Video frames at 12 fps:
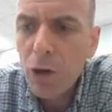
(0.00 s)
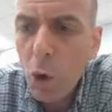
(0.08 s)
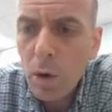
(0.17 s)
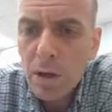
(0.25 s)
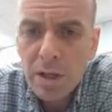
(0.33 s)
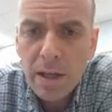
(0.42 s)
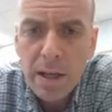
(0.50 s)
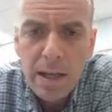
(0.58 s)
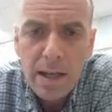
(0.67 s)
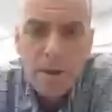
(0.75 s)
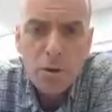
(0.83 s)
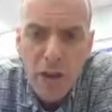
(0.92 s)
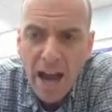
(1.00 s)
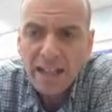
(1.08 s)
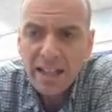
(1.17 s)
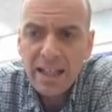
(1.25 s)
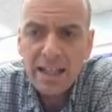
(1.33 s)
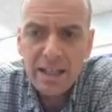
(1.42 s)
course,
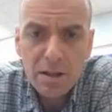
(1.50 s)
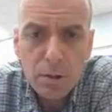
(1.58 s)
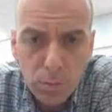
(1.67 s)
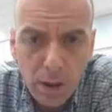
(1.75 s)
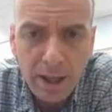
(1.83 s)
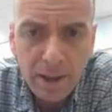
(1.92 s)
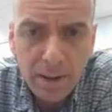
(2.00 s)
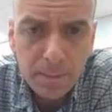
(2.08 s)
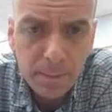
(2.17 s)
that kid is Dwight.